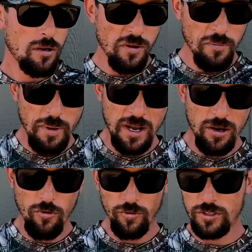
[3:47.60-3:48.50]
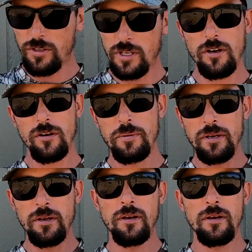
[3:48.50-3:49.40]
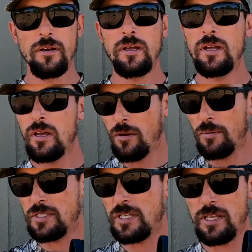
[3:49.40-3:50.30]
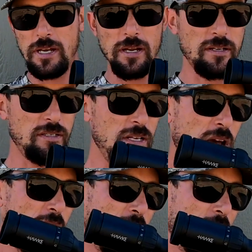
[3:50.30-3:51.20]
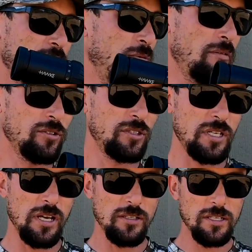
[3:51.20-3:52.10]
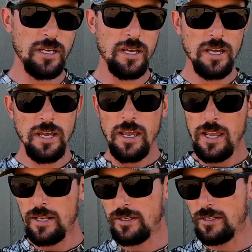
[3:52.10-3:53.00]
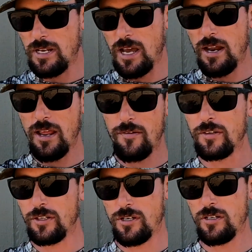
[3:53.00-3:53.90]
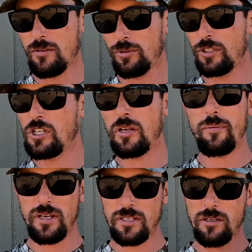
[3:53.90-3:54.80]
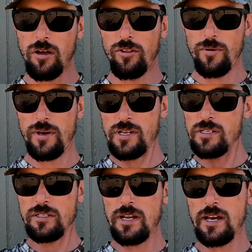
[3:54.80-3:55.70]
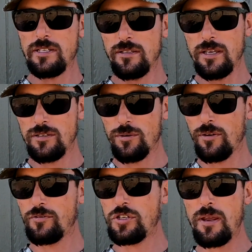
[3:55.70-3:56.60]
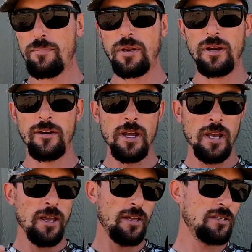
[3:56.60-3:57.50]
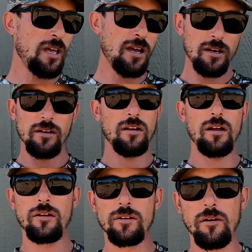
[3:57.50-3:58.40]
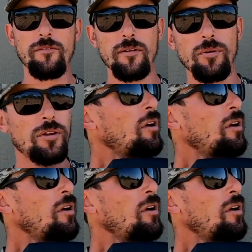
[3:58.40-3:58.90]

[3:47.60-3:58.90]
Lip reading: Going back over to the Urban, we see that it does not have swivel studs. It does not have an adjustable cheek piece, although it is nicely sort of shaped here. It's not uncomfortable at